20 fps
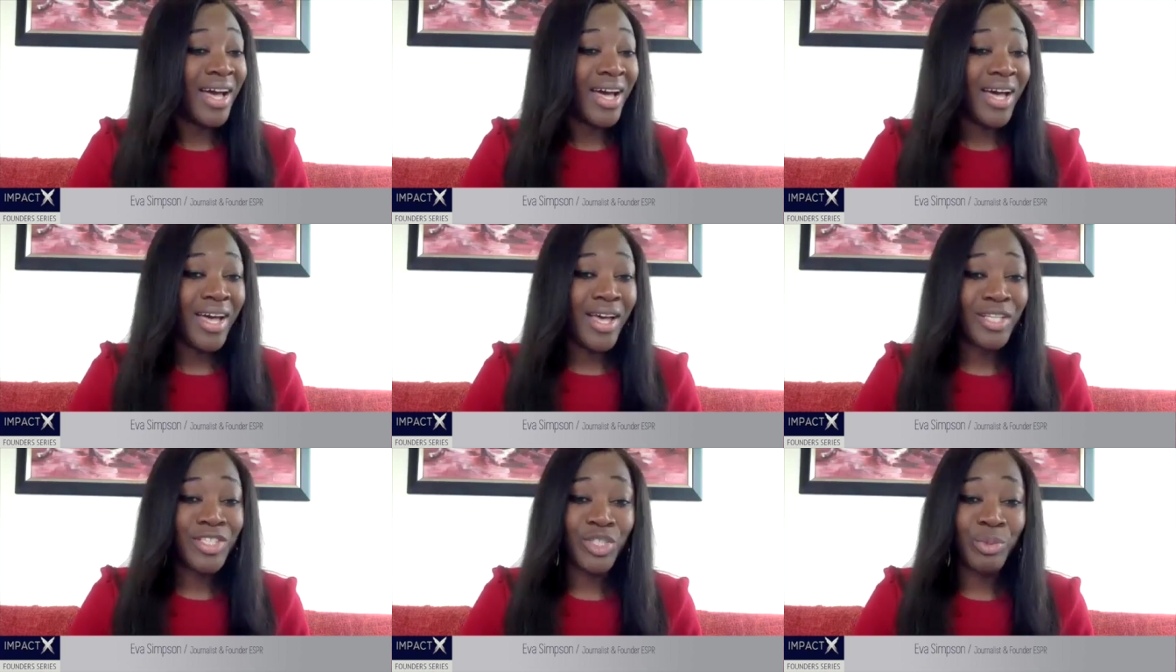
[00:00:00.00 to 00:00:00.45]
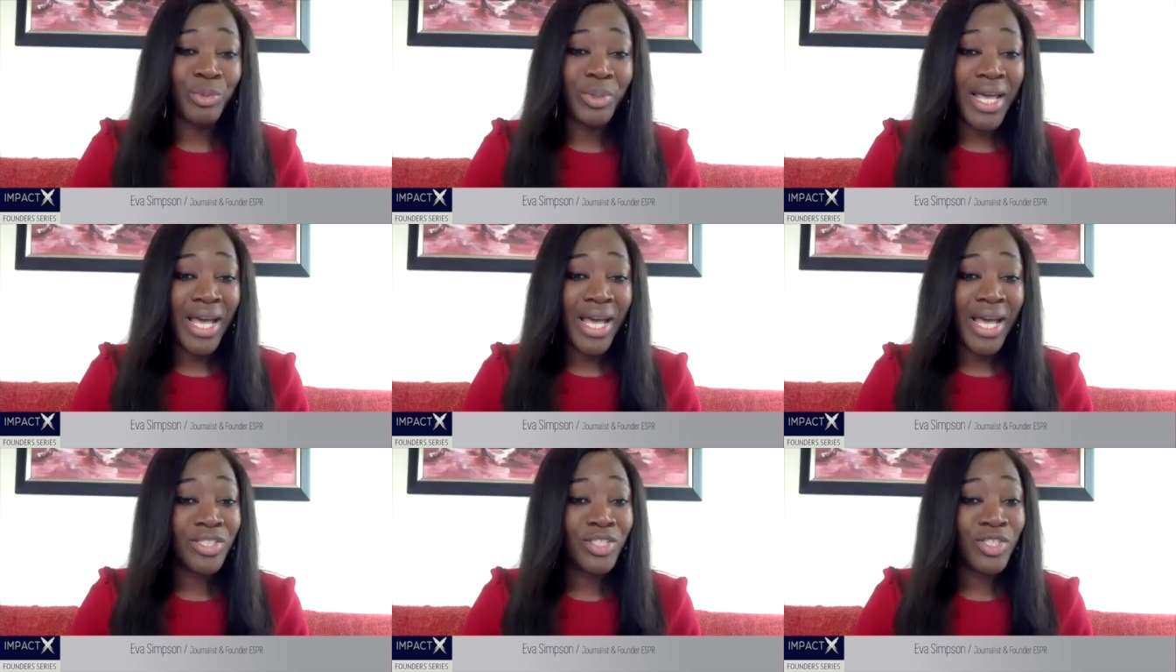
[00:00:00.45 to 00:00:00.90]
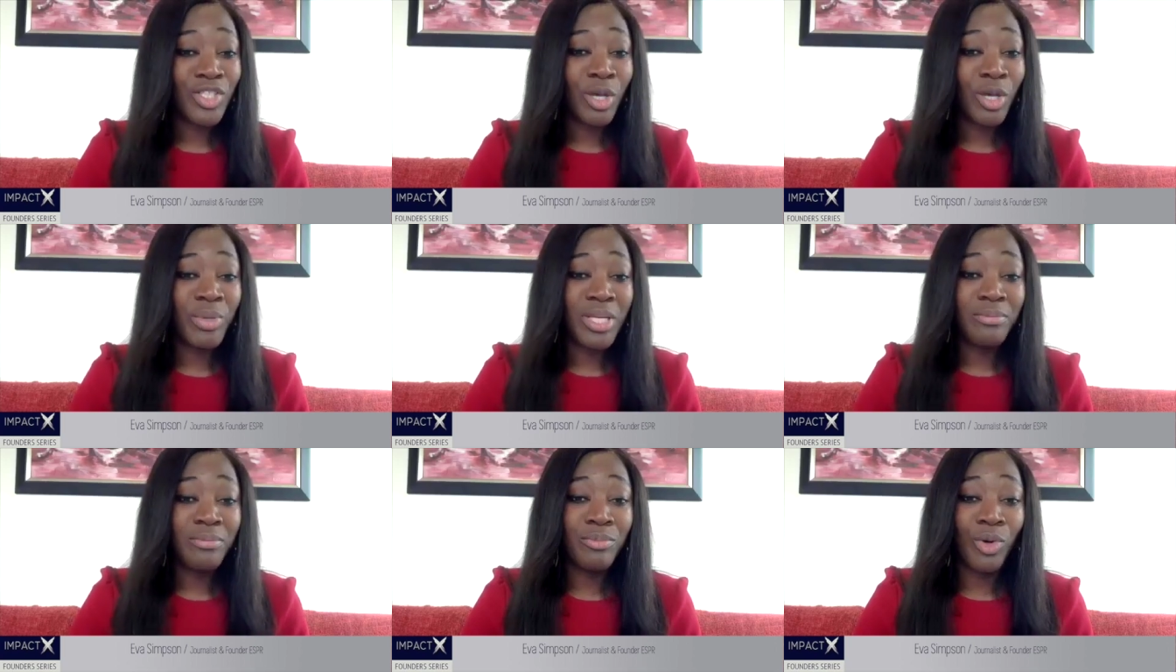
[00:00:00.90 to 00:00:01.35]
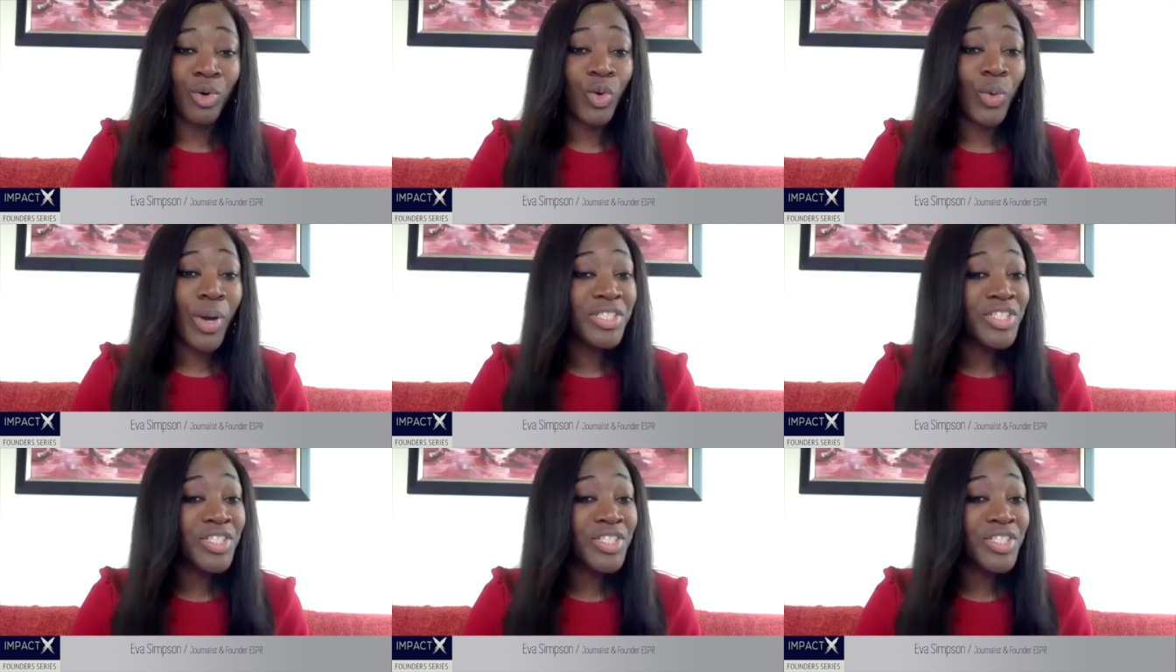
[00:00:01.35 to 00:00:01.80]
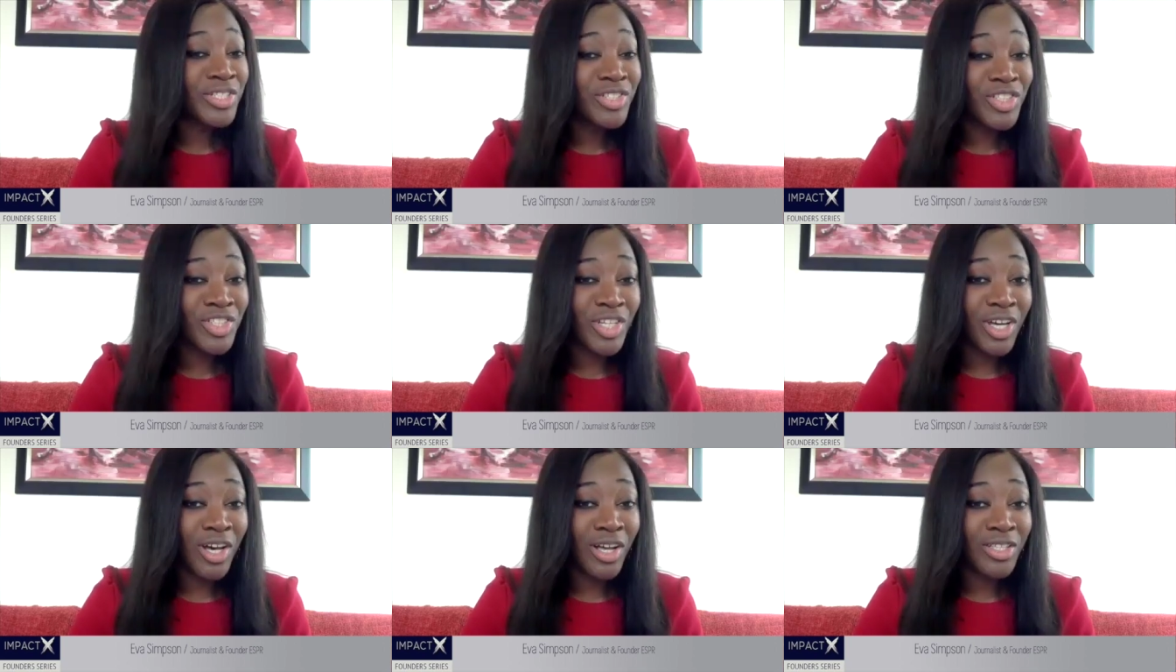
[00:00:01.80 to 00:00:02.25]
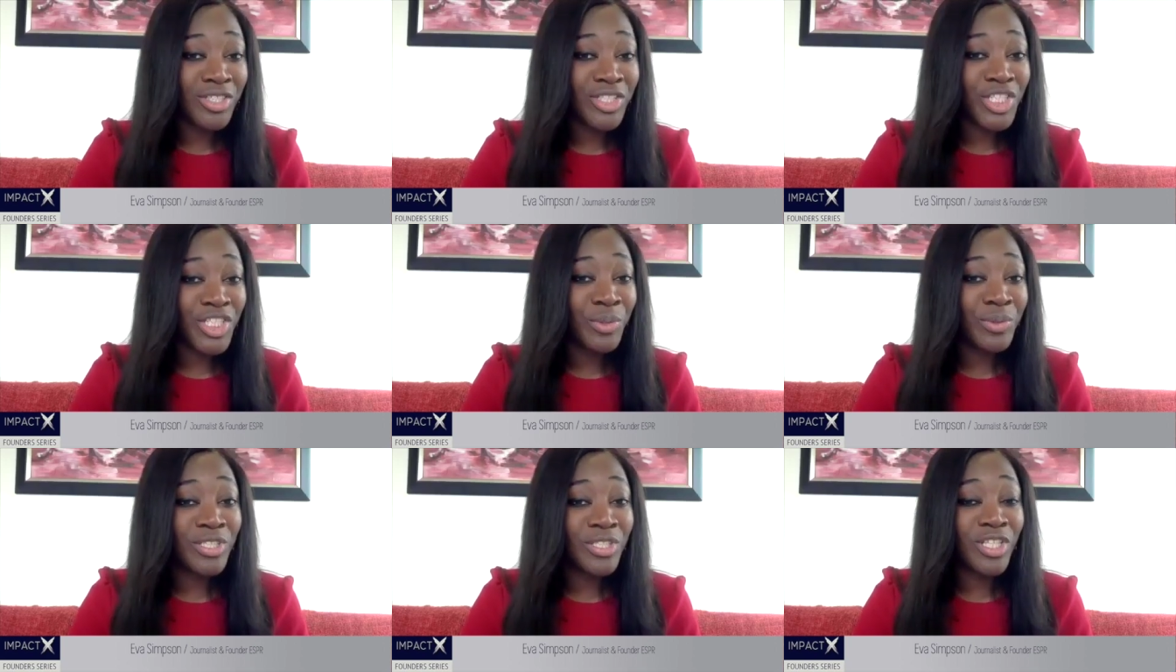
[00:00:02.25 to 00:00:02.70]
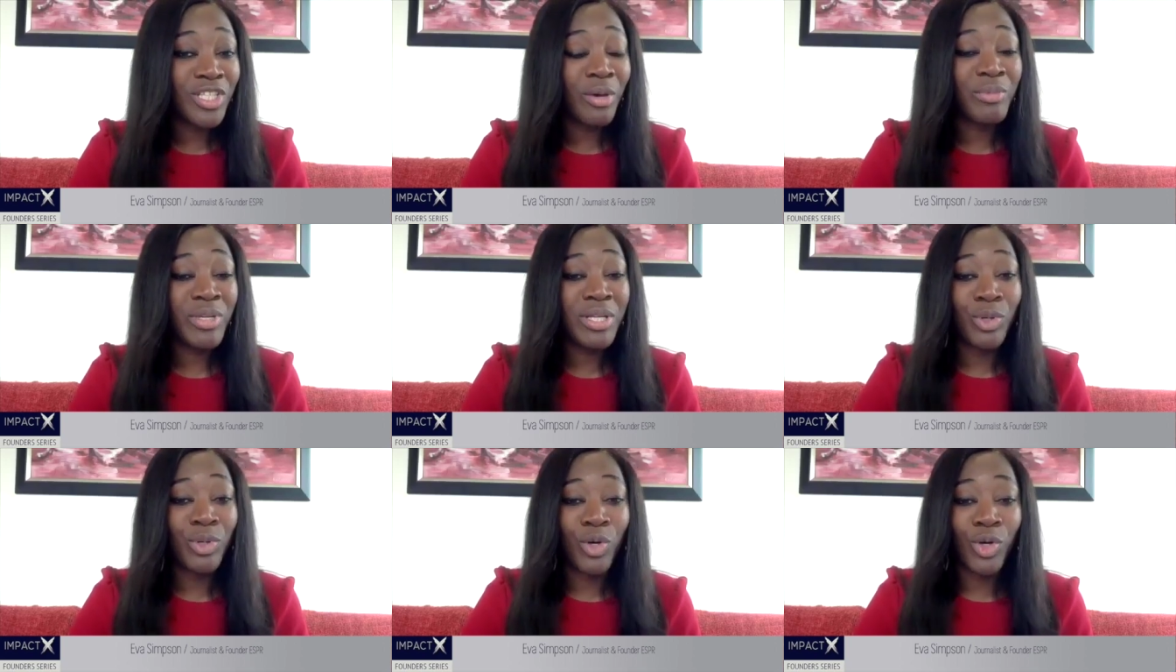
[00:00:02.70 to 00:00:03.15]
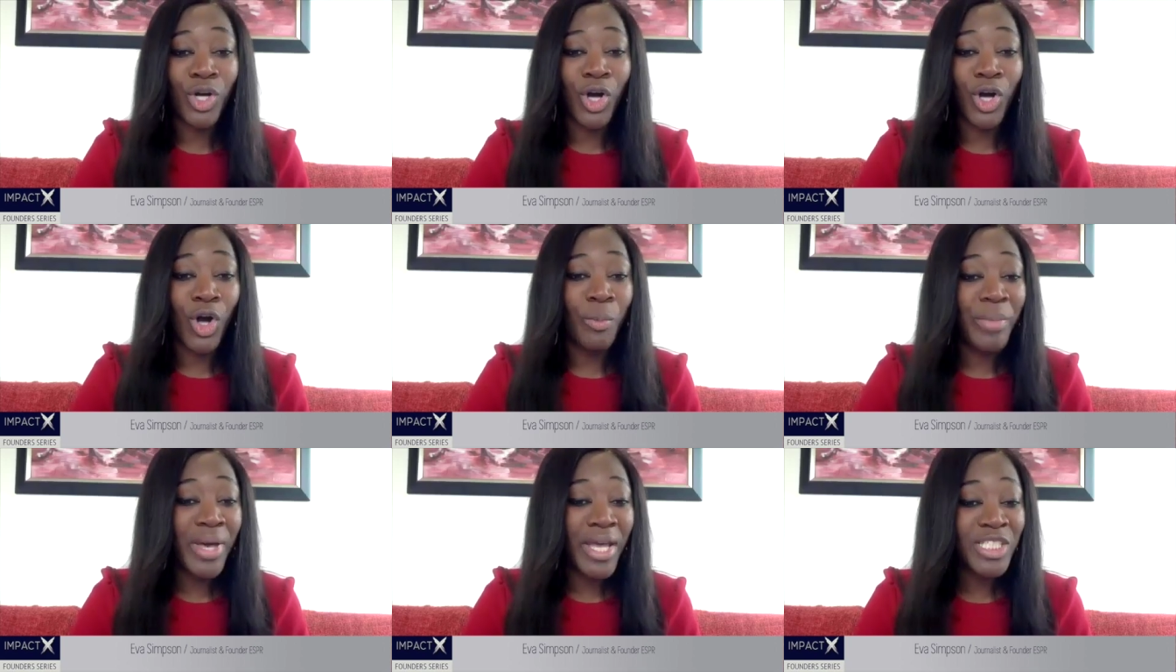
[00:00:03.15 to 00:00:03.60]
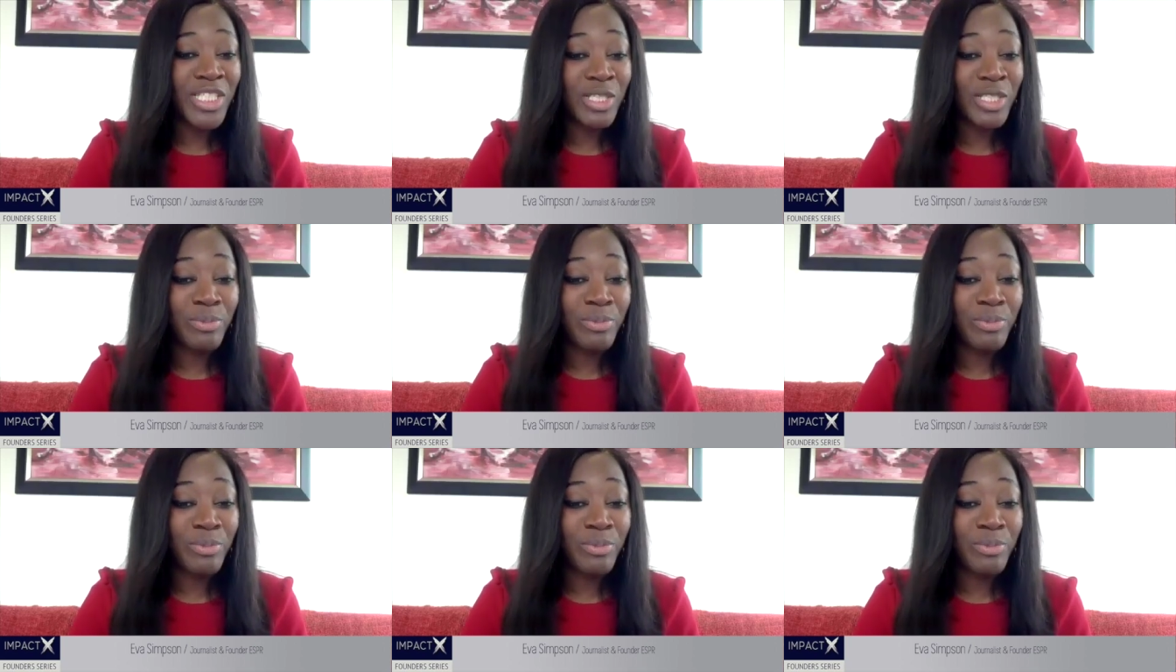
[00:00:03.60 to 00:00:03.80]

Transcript: Actually, we had so many more questions to ask you and so many more comments.